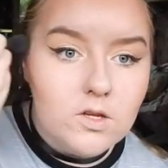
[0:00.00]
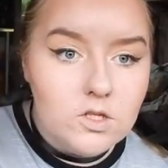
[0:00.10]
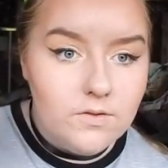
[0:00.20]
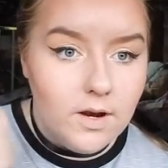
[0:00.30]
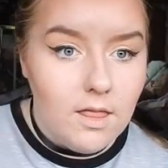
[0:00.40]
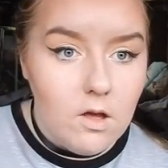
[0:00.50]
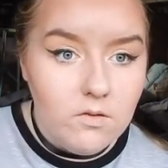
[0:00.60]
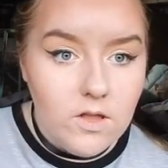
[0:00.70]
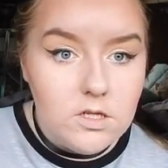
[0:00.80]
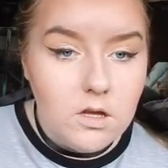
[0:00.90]
just for a little
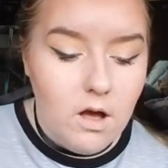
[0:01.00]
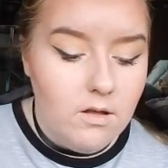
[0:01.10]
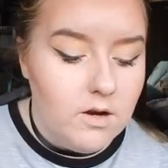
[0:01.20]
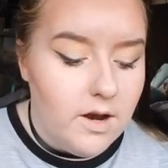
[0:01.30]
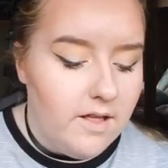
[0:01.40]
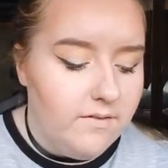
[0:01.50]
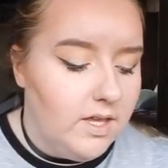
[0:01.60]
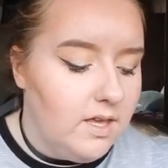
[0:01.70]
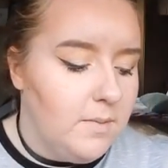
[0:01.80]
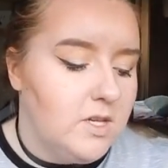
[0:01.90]
flush of colour, and I feel
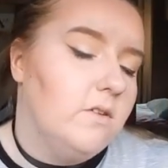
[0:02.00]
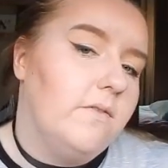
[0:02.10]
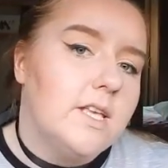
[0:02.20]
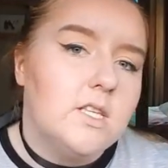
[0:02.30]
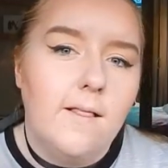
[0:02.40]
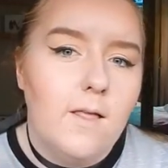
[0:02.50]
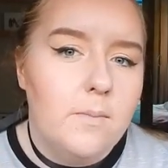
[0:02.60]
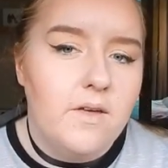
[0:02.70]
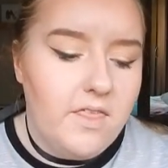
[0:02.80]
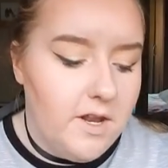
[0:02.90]
like it makes your face look a little
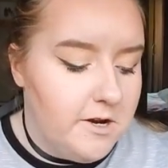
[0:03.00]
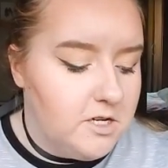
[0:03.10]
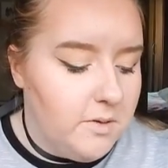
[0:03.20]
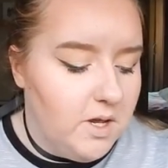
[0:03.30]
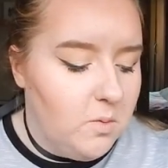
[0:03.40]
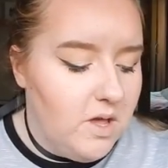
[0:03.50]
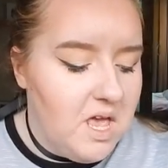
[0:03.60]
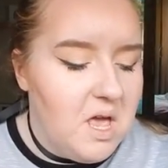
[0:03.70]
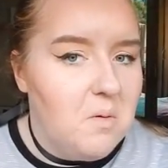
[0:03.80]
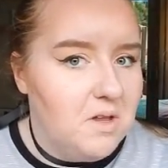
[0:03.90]
bit thinner as well,
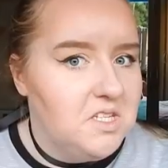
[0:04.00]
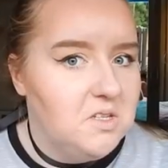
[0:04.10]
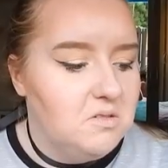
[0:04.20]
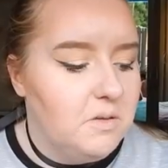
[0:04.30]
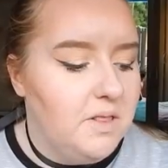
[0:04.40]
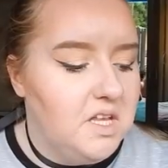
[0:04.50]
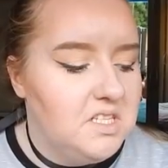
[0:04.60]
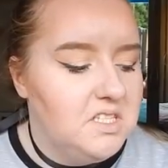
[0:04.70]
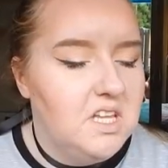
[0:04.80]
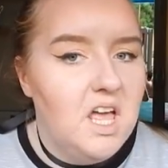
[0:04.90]
which is always a
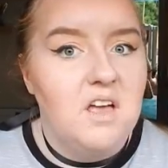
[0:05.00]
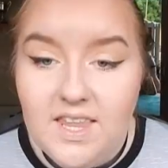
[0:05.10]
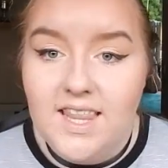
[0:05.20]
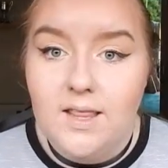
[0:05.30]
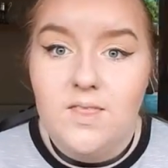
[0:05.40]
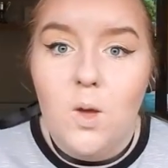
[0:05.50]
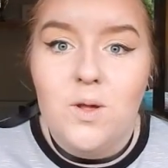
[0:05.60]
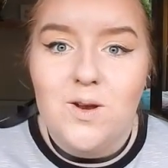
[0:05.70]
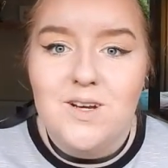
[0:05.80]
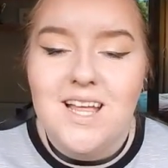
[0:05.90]
plus. But now
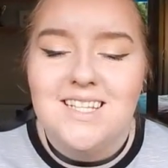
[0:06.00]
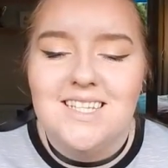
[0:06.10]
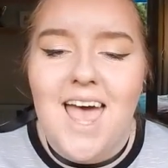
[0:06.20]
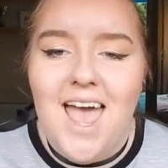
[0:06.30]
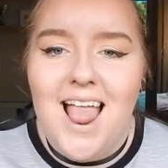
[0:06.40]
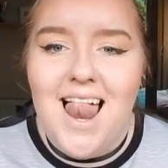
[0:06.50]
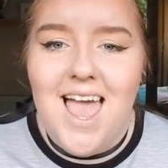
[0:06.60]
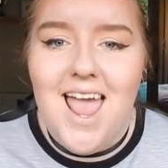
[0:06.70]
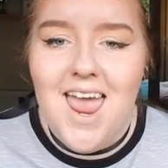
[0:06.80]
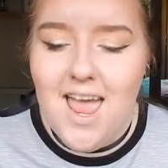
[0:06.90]
we're on to
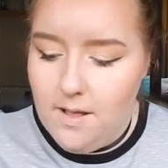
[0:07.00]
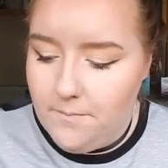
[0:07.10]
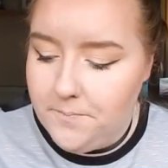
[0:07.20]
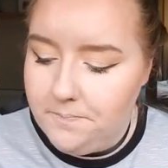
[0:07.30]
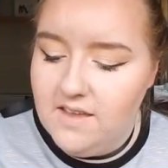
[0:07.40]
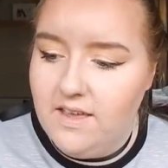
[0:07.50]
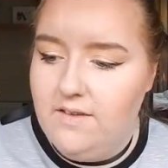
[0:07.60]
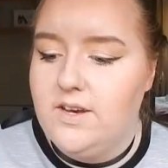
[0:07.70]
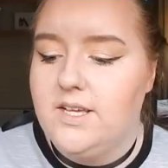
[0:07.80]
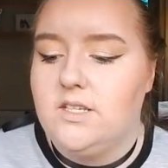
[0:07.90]
highlight. My
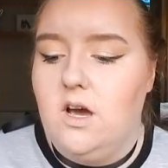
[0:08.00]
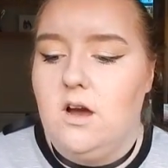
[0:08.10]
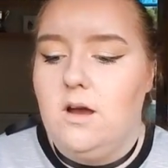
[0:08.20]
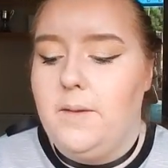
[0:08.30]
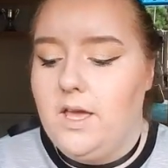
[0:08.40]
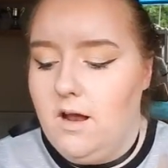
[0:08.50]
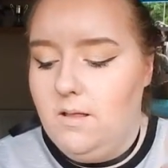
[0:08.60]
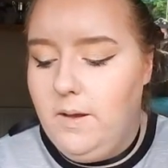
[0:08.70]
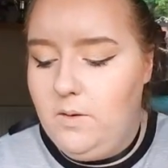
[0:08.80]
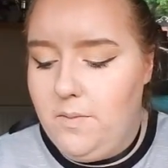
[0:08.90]
favourites are my Carla
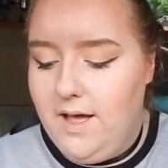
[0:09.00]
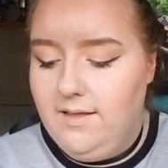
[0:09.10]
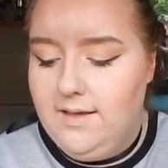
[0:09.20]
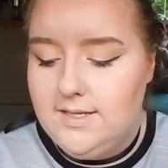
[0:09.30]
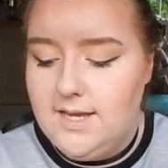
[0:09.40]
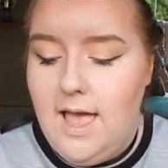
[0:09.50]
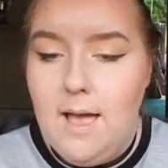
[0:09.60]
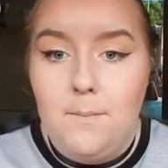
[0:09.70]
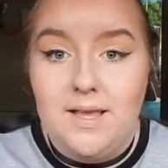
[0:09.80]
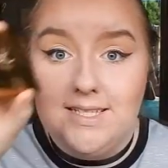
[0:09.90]
Bio palette,
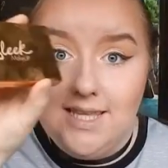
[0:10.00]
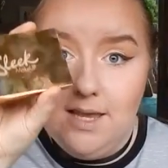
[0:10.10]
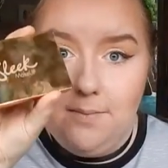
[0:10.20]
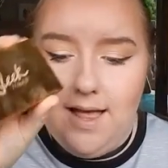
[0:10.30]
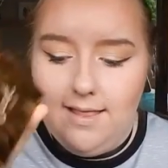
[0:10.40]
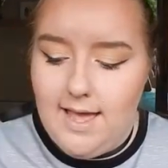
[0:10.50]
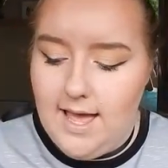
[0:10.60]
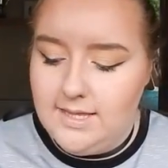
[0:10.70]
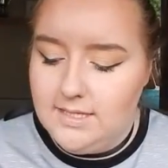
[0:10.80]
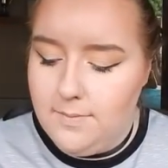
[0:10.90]
my Sleek palette
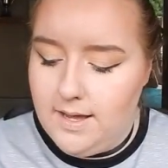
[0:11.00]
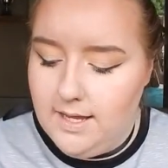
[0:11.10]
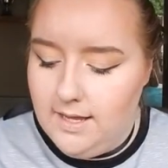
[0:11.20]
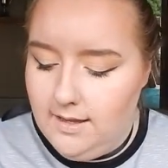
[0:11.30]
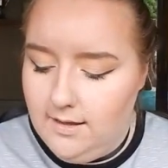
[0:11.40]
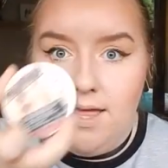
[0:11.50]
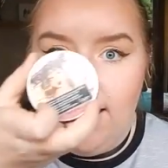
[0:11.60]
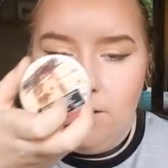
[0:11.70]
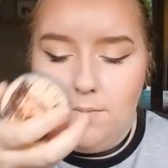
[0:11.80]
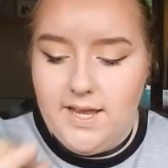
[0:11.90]
and my Berry
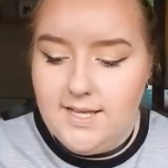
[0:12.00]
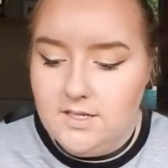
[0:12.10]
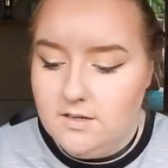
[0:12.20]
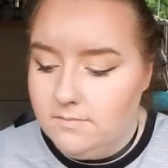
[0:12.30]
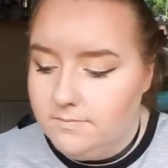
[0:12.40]
Luminizer.